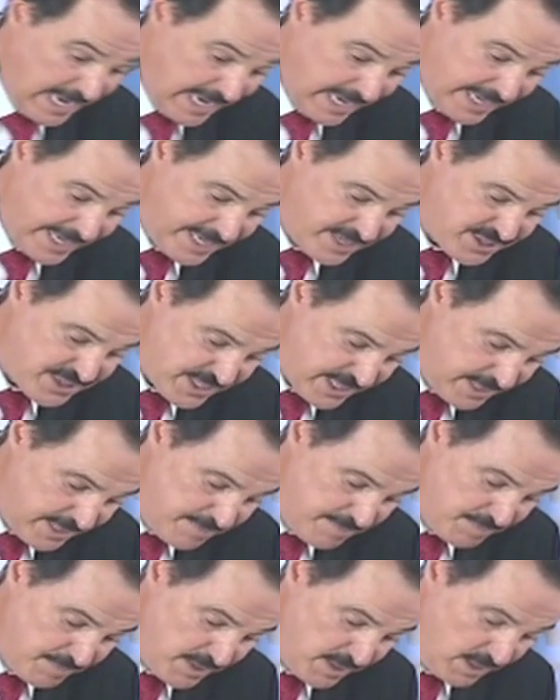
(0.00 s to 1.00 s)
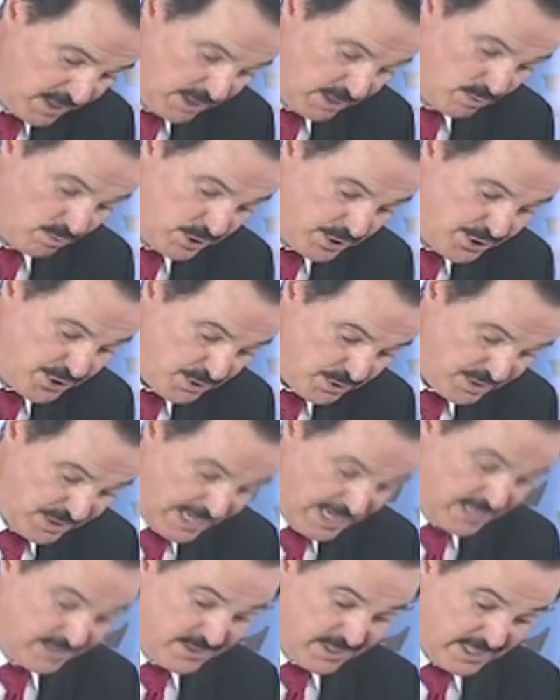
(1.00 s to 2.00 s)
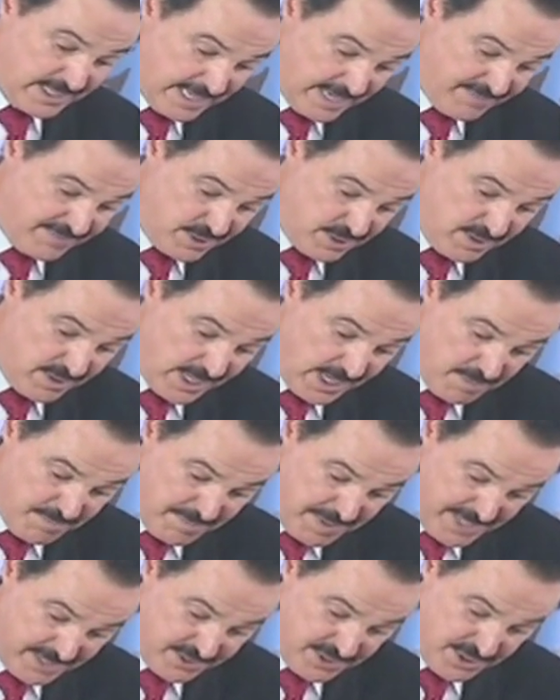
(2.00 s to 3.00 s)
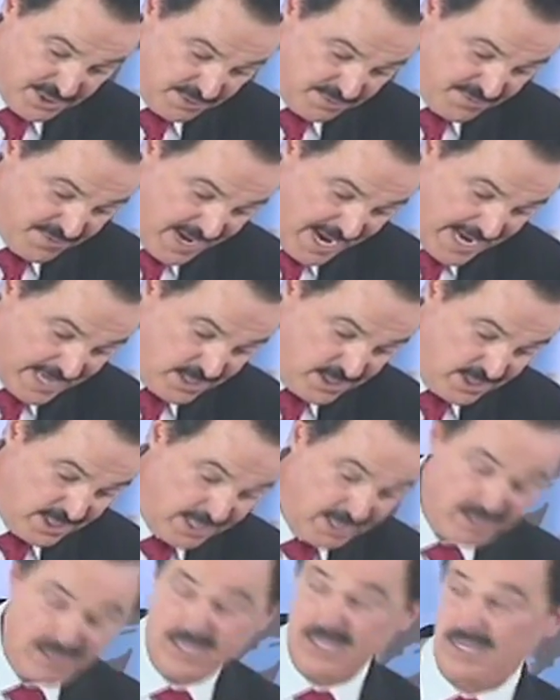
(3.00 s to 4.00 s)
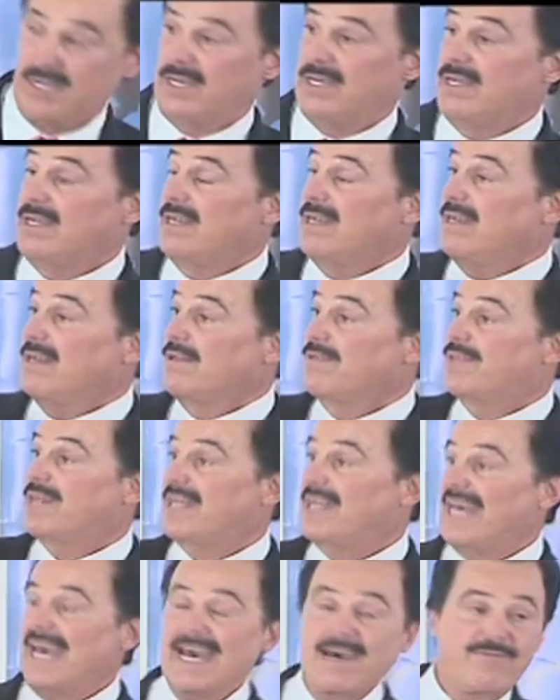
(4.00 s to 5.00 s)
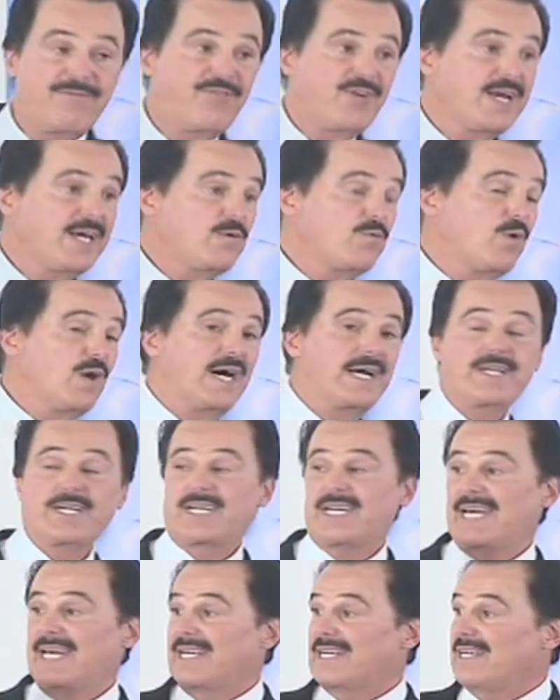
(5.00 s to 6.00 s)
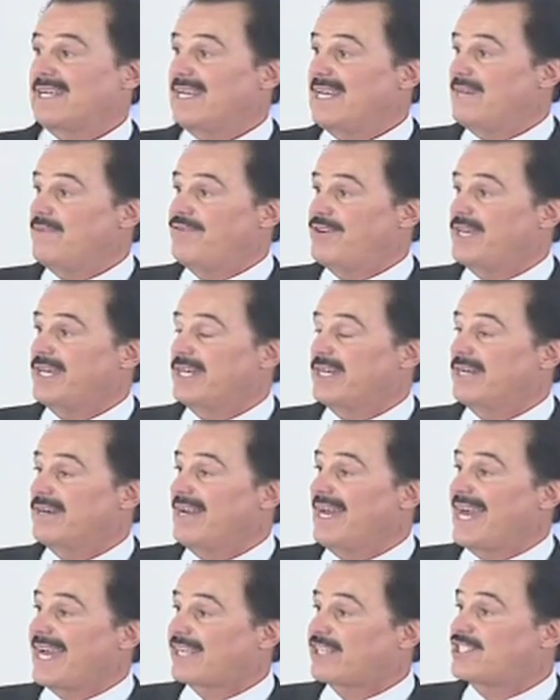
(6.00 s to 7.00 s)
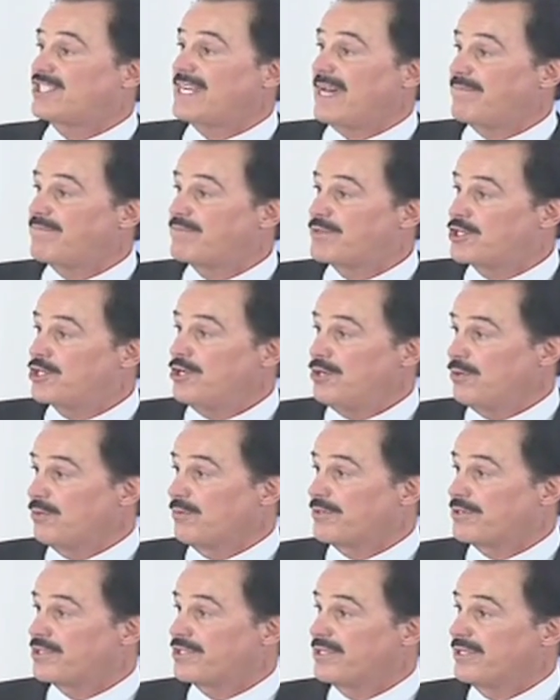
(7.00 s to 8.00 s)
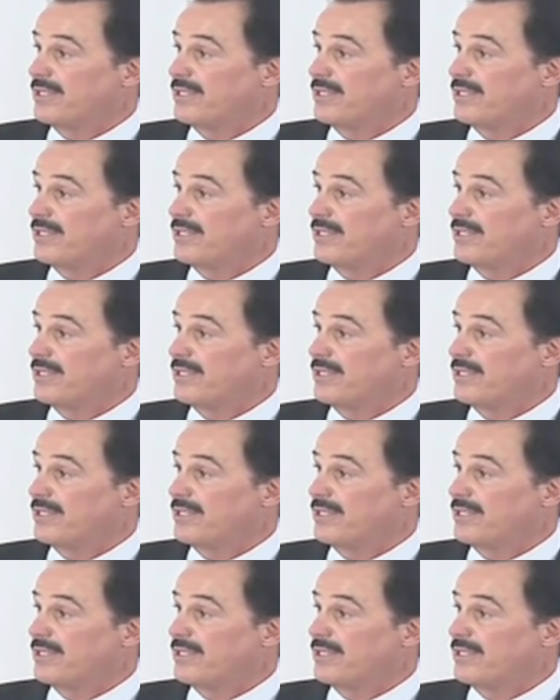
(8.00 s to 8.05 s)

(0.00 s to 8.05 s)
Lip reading: He said, would you tell the governor of Pennsylvania that everyone can live here except Jews?